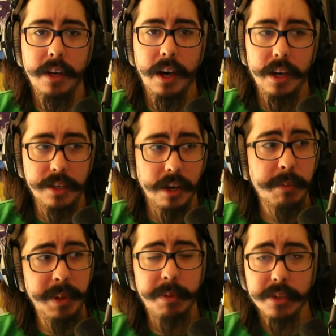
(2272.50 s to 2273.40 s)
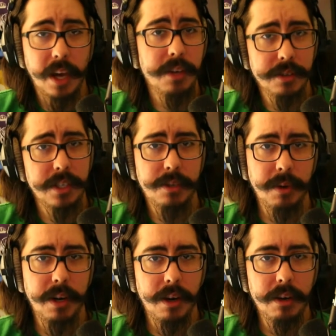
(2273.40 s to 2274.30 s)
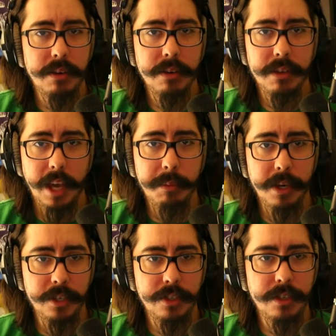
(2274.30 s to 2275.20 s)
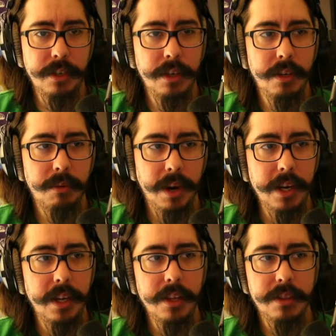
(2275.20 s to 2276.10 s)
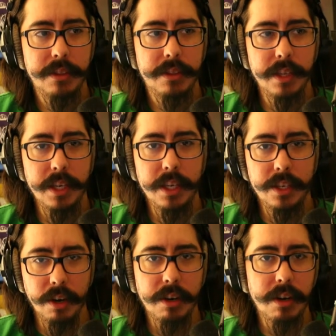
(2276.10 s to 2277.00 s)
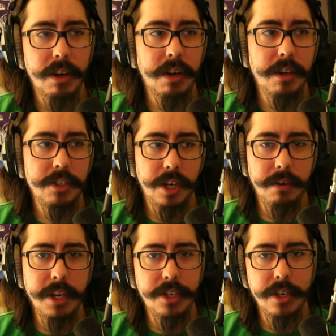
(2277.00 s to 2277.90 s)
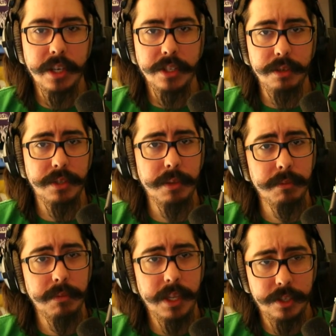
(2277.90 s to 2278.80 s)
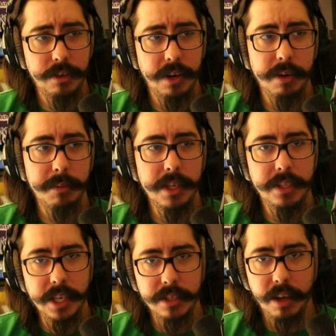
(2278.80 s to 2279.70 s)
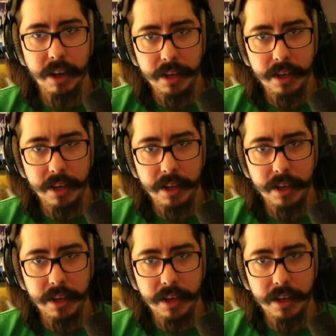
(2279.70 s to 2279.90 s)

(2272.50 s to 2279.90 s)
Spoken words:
young people not using Twitter that much, right? The younger generation is using Instagram and TikTok